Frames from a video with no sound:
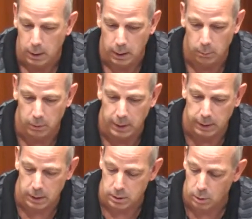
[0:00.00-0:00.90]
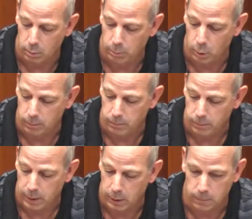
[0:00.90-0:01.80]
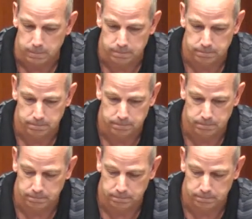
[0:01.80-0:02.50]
And with that, that's our report. Thank you. Okay.